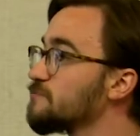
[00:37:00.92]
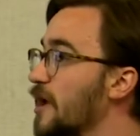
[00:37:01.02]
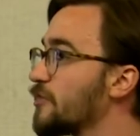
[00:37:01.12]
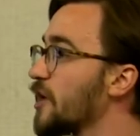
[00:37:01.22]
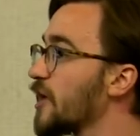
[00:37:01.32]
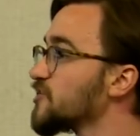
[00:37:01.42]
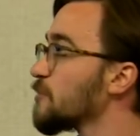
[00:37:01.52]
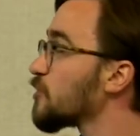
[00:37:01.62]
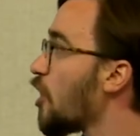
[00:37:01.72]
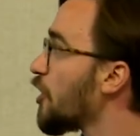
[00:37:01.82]
method ends
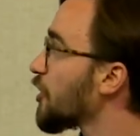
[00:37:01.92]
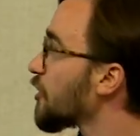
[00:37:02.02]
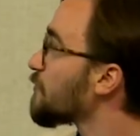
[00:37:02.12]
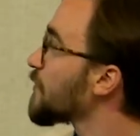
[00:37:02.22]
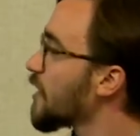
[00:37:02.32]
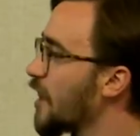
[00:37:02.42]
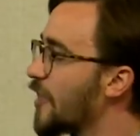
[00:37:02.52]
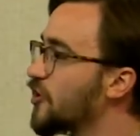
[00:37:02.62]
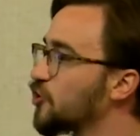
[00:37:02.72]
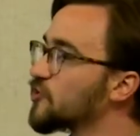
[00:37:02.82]
up calling. And
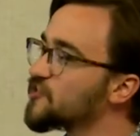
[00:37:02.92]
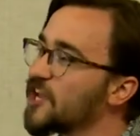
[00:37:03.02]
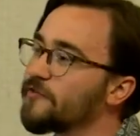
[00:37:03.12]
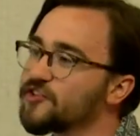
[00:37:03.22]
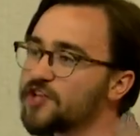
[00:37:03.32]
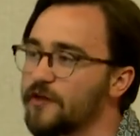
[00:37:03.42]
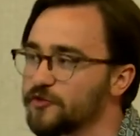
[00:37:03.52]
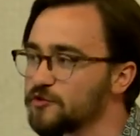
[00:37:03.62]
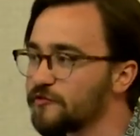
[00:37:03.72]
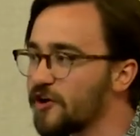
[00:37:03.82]
then you can save this off
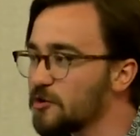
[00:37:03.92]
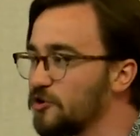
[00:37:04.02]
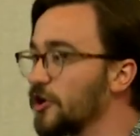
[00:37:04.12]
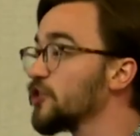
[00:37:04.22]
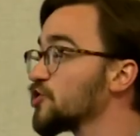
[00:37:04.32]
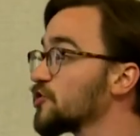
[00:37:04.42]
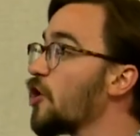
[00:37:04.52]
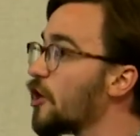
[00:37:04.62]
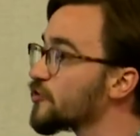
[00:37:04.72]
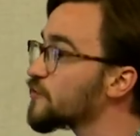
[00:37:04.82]
into a variable and just
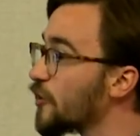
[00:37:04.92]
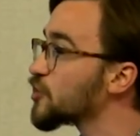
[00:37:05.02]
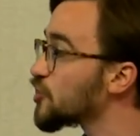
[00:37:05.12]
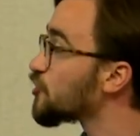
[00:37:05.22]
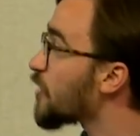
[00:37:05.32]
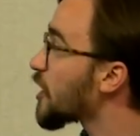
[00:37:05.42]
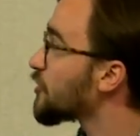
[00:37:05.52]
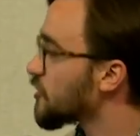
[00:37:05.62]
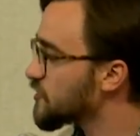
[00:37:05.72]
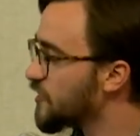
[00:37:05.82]
call this function directly
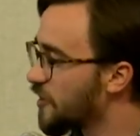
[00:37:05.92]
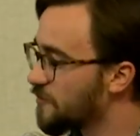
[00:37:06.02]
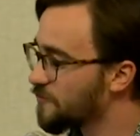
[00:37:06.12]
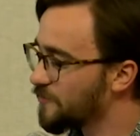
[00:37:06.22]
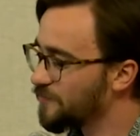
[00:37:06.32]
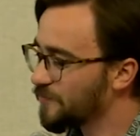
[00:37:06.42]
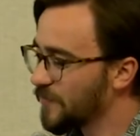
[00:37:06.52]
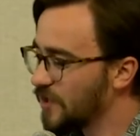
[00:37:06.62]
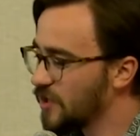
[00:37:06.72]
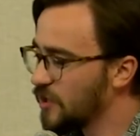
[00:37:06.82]
instead.
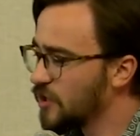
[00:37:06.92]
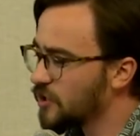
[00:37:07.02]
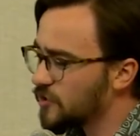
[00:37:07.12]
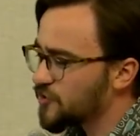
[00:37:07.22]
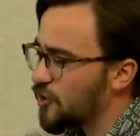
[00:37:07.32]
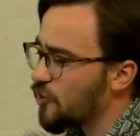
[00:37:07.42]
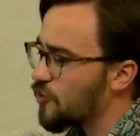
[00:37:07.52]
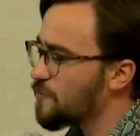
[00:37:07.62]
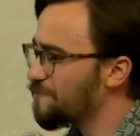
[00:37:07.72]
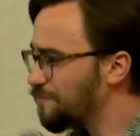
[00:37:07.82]

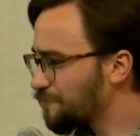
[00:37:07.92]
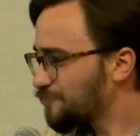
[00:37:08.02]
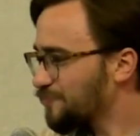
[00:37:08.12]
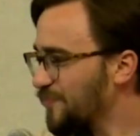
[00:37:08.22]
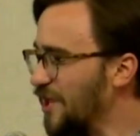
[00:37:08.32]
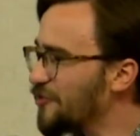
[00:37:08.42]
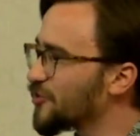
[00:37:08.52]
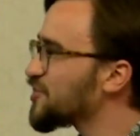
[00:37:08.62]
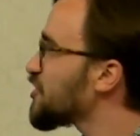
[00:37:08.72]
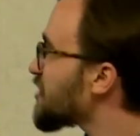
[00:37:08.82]
So the
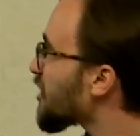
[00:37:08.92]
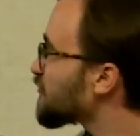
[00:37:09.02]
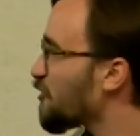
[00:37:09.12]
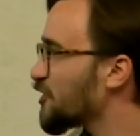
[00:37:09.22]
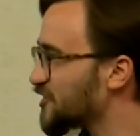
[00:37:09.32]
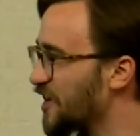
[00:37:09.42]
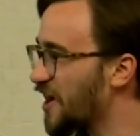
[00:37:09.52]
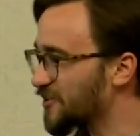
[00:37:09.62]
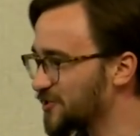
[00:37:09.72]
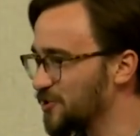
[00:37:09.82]
syntax for it is
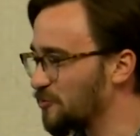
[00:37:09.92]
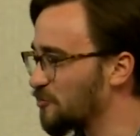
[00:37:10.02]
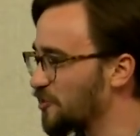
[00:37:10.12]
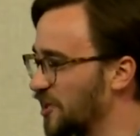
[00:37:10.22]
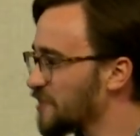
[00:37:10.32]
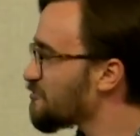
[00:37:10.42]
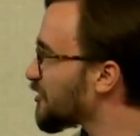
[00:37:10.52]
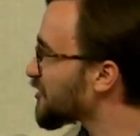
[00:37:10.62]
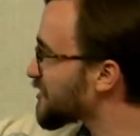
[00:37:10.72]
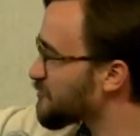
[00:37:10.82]
not super pretty,
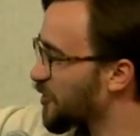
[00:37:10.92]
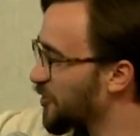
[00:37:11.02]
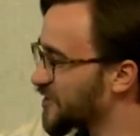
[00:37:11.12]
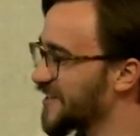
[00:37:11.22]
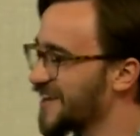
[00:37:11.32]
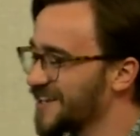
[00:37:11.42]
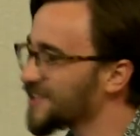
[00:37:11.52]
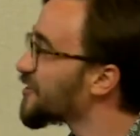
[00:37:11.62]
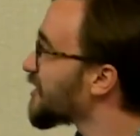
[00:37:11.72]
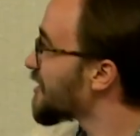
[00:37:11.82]
but this is what it looks like.
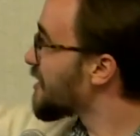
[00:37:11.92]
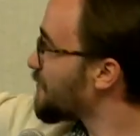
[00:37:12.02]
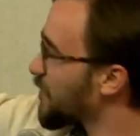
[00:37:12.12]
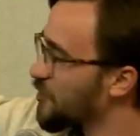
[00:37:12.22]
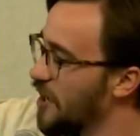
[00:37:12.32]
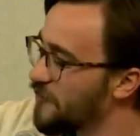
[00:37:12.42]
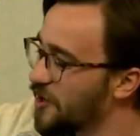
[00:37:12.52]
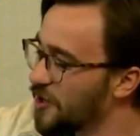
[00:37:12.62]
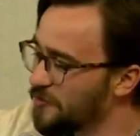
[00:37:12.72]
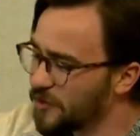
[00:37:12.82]
You have
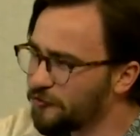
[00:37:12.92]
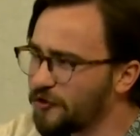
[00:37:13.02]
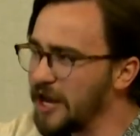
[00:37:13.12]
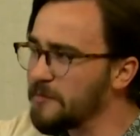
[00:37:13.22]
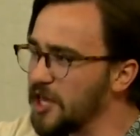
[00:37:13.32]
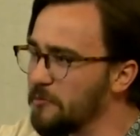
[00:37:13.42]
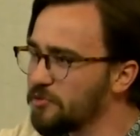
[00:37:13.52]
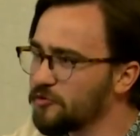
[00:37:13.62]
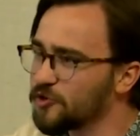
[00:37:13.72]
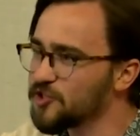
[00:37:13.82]
a frame imp,
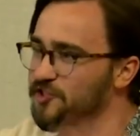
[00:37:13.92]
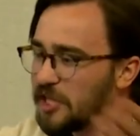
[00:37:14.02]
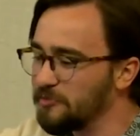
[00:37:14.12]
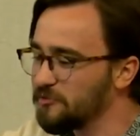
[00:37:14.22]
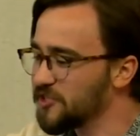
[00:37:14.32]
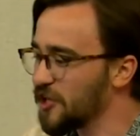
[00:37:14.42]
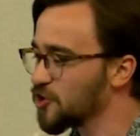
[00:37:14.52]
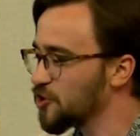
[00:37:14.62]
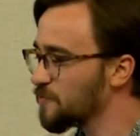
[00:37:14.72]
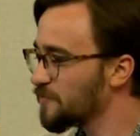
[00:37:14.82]
which is the implementation,